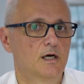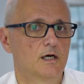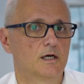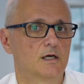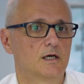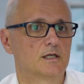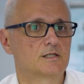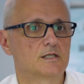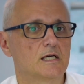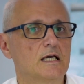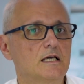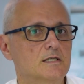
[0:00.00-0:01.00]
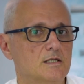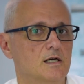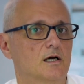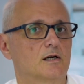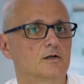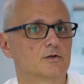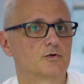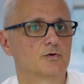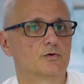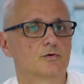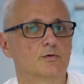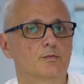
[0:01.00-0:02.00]
it's easier
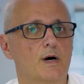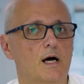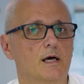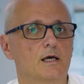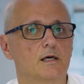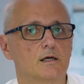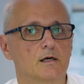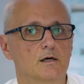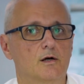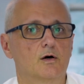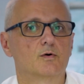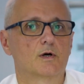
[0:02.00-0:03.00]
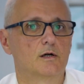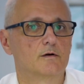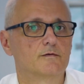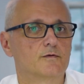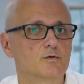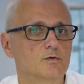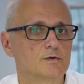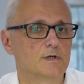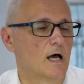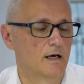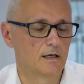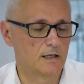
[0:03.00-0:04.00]
to buy local food.
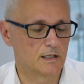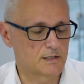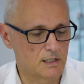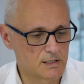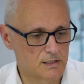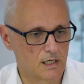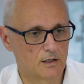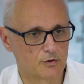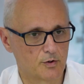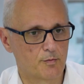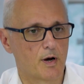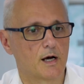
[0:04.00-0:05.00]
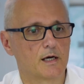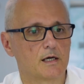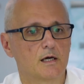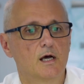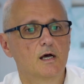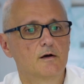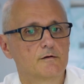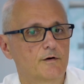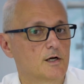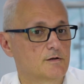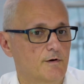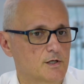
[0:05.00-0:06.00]
It's easier to buy
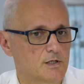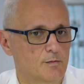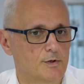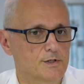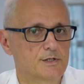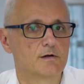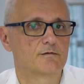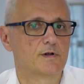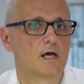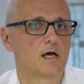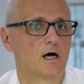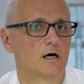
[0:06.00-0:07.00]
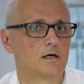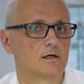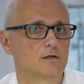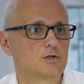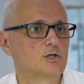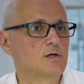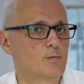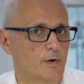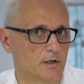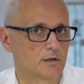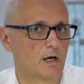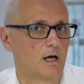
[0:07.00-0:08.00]
fresh vegetables if they are
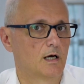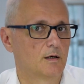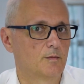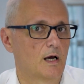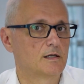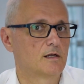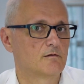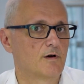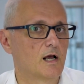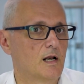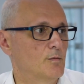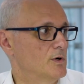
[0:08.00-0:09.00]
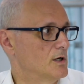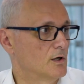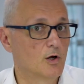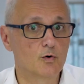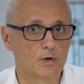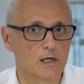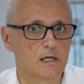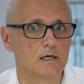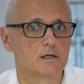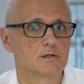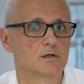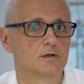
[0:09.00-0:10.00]
cheaper and available locally.
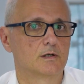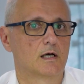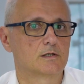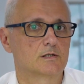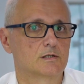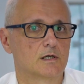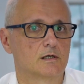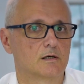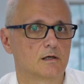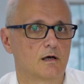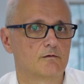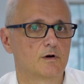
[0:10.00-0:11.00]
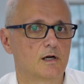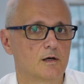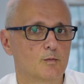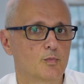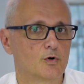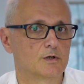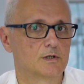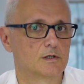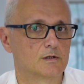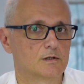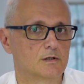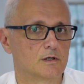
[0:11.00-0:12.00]
So that's a very
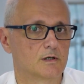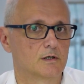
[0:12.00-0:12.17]
important